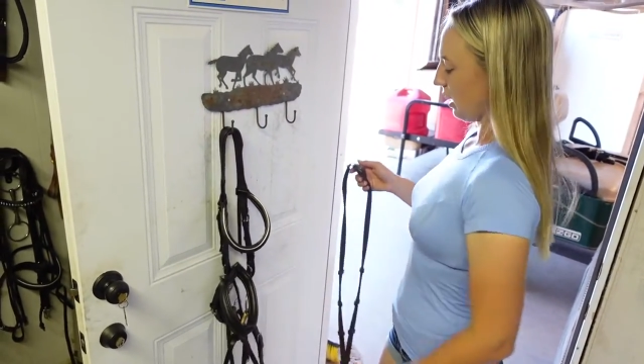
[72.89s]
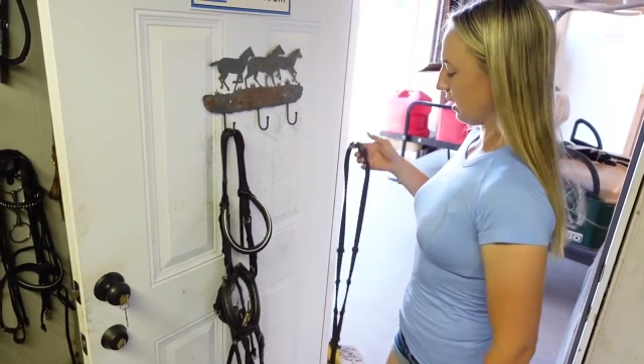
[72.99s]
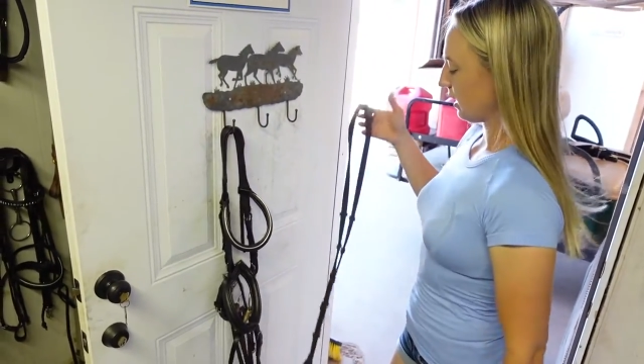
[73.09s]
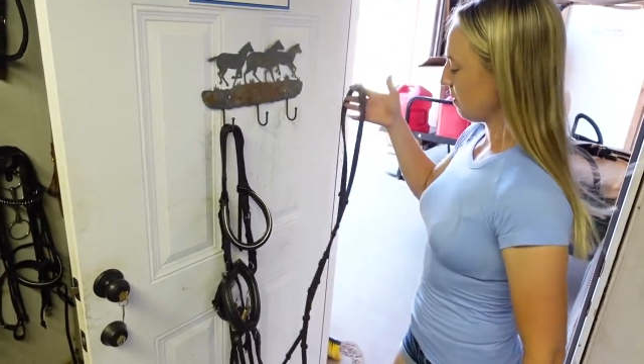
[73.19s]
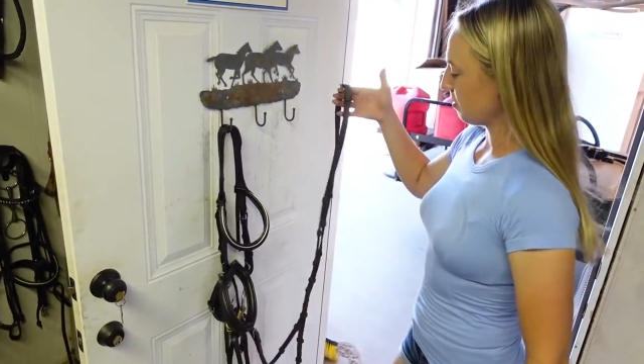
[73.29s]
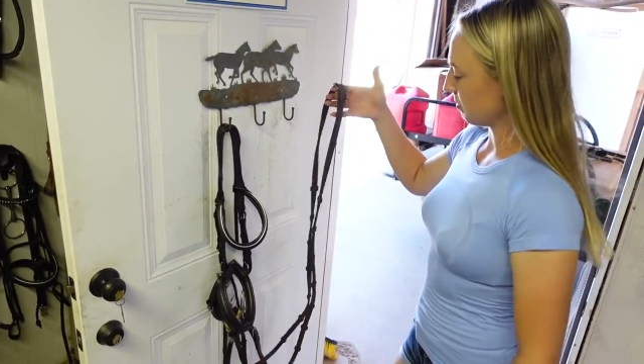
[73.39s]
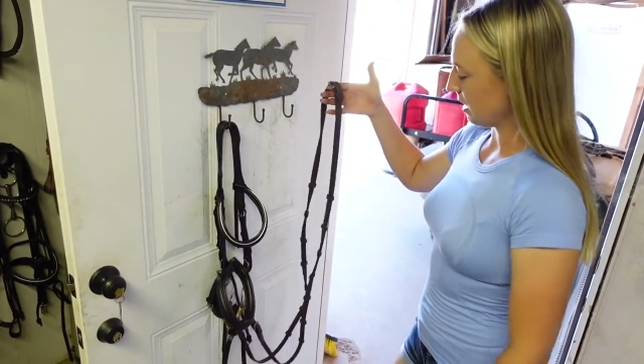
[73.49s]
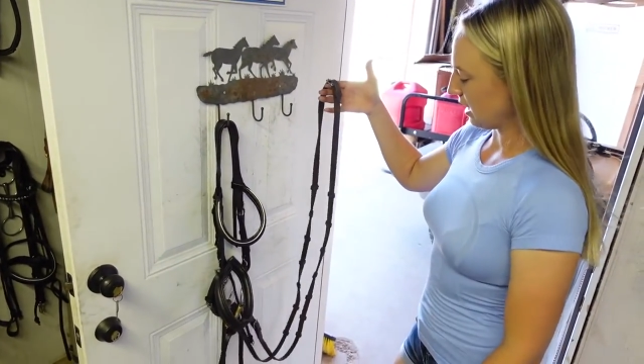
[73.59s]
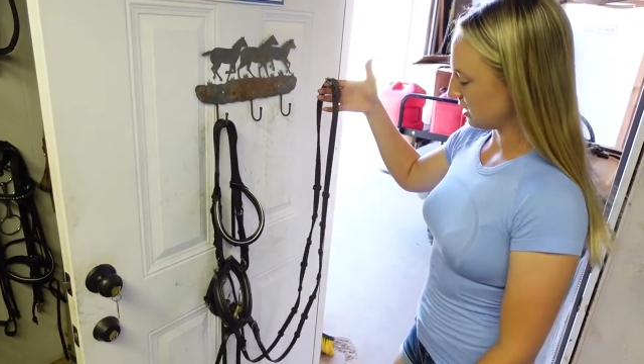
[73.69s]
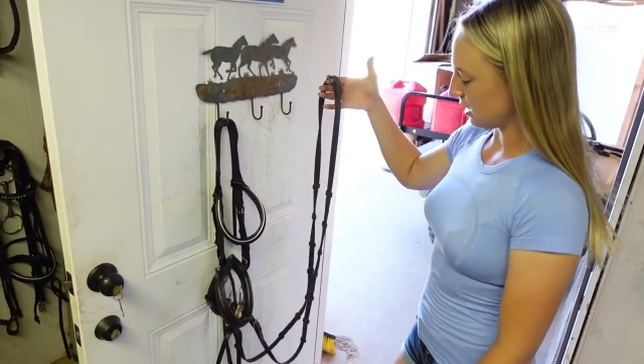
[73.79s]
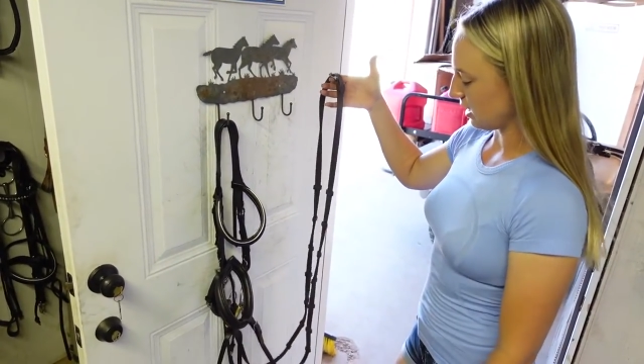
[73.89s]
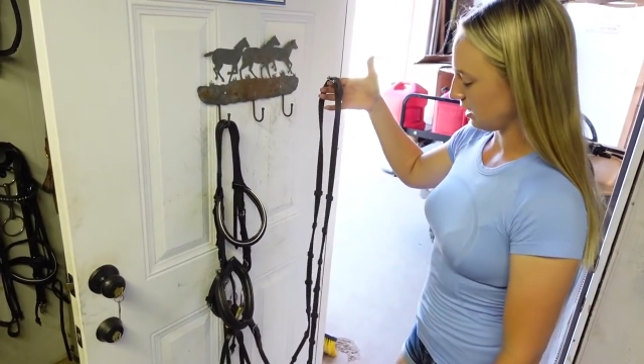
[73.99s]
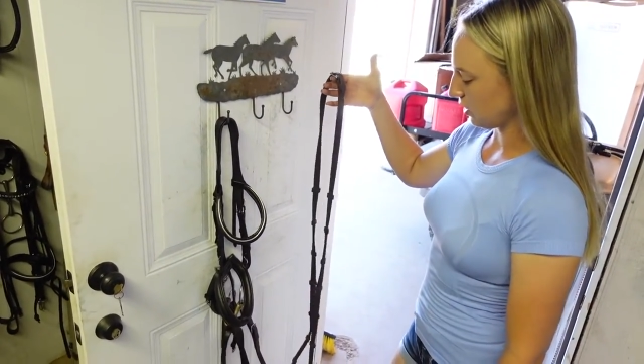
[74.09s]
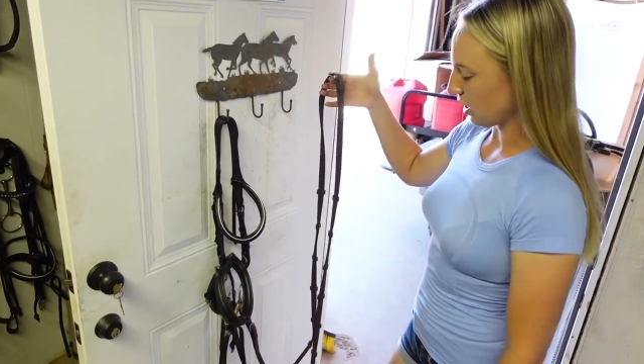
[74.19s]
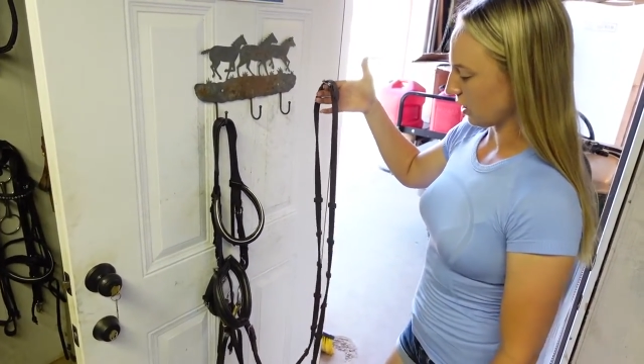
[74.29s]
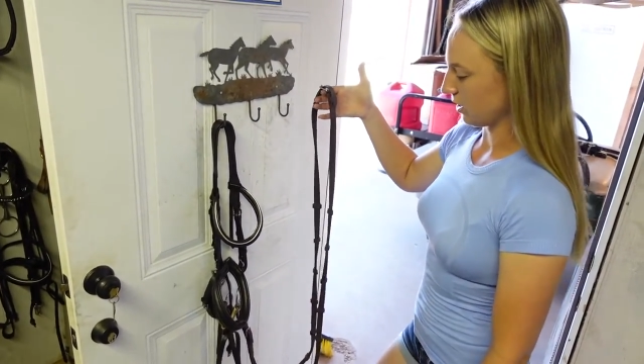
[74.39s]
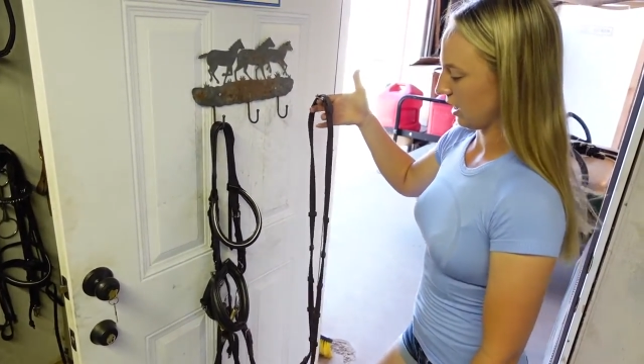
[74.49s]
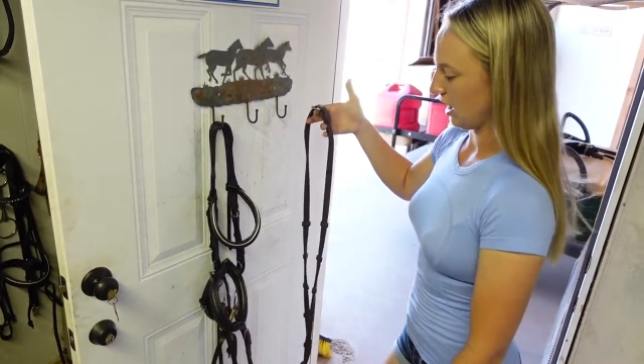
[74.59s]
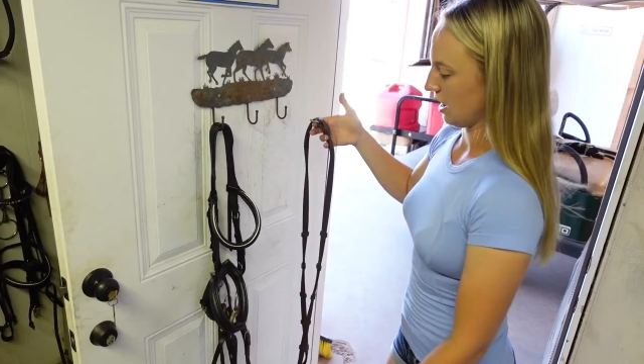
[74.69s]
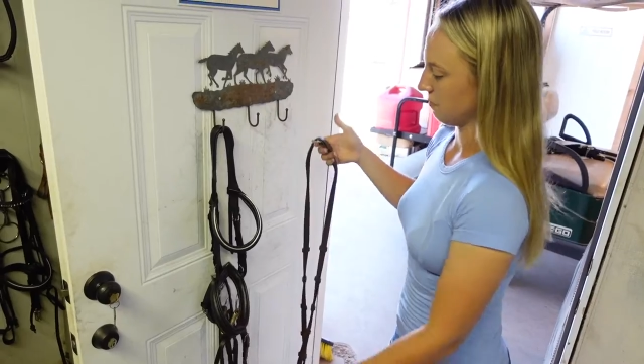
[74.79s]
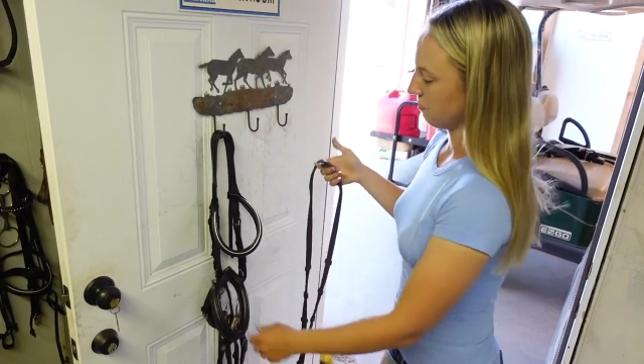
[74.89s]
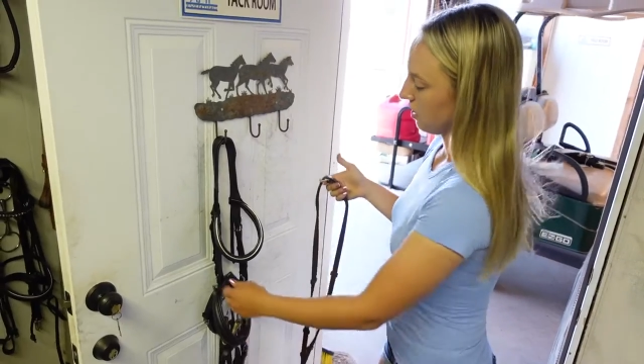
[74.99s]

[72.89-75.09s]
and keep the reins in your other hand.